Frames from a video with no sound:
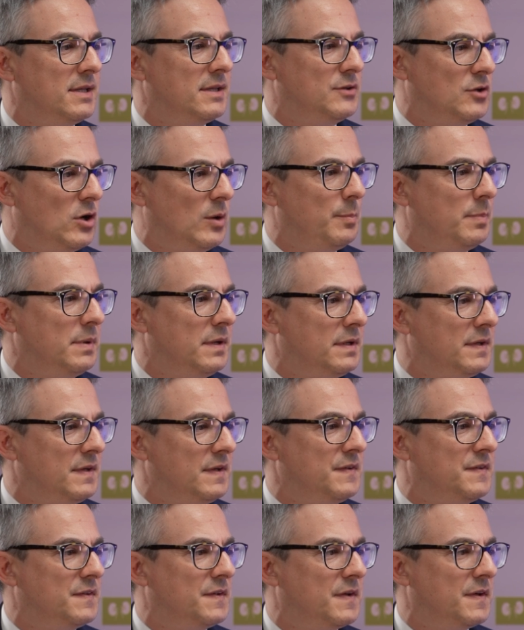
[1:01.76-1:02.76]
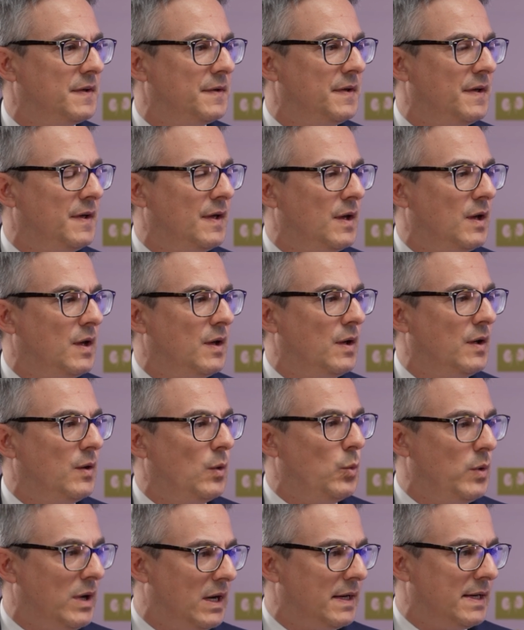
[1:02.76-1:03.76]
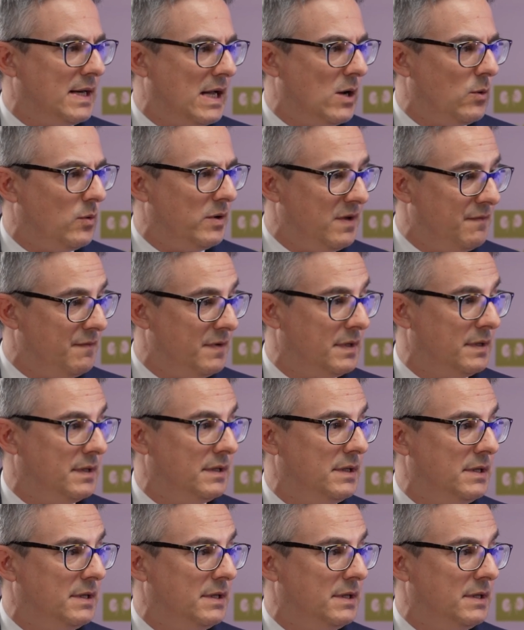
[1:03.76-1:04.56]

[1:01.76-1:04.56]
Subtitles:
topic is we are now living